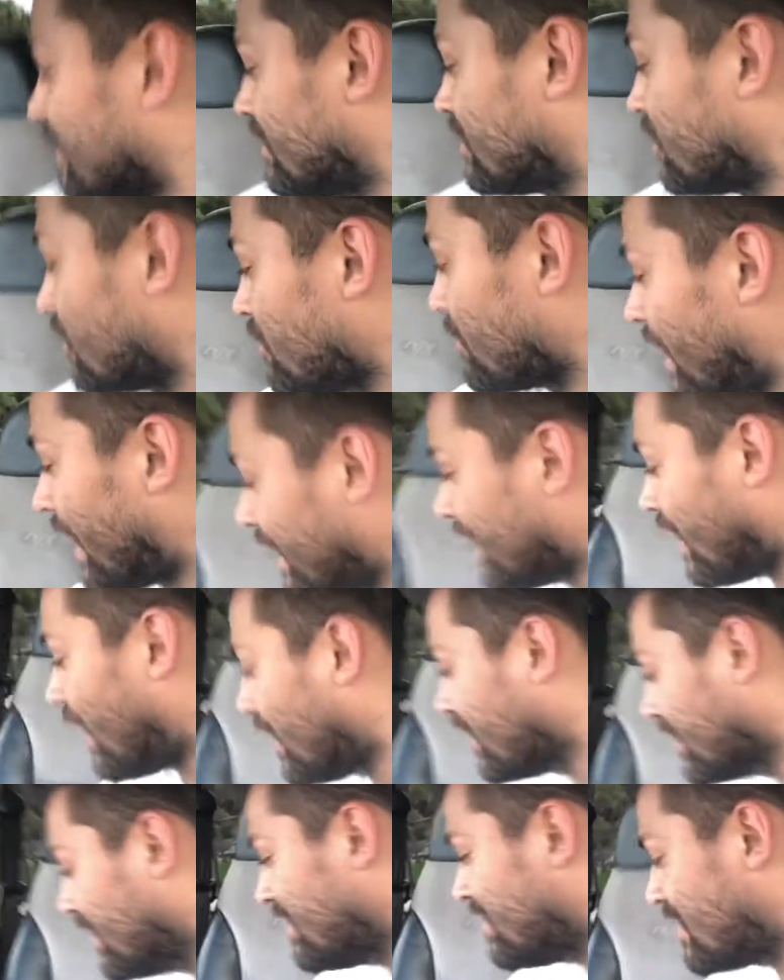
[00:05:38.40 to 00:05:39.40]
To my
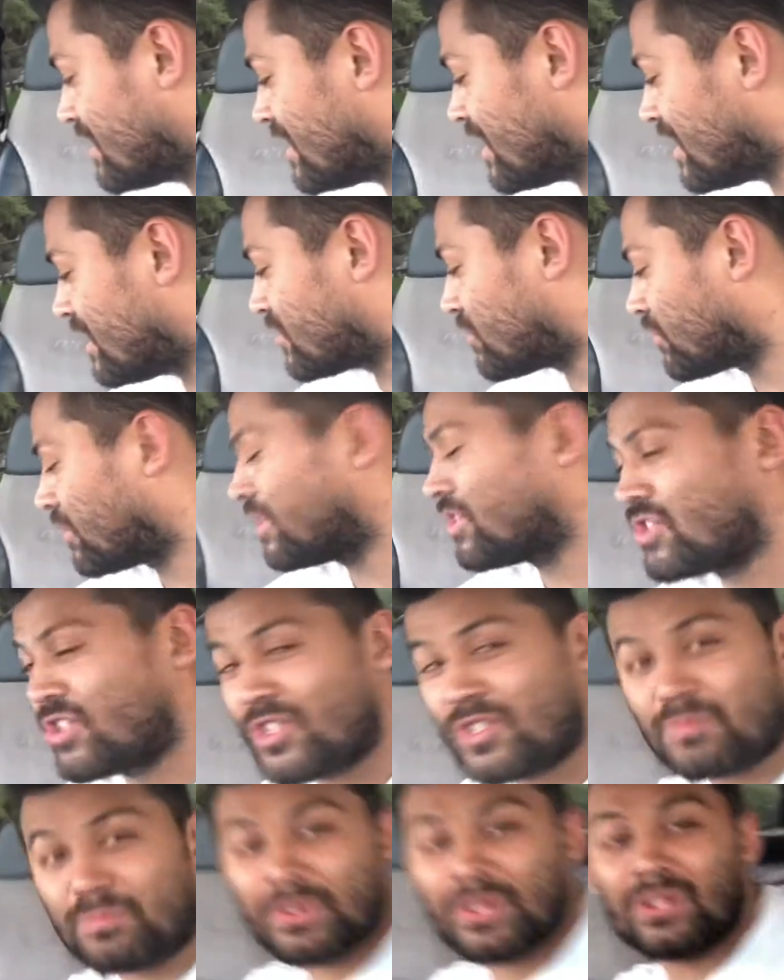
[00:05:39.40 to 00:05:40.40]
knowledge, these were
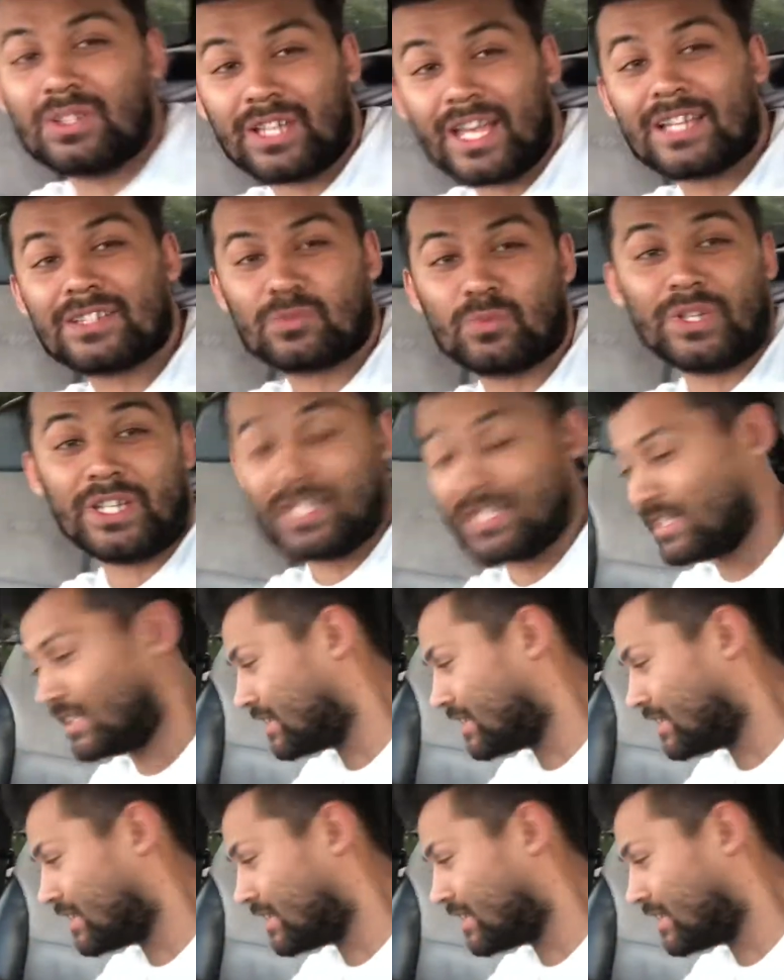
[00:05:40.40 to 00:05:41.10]
just built last week.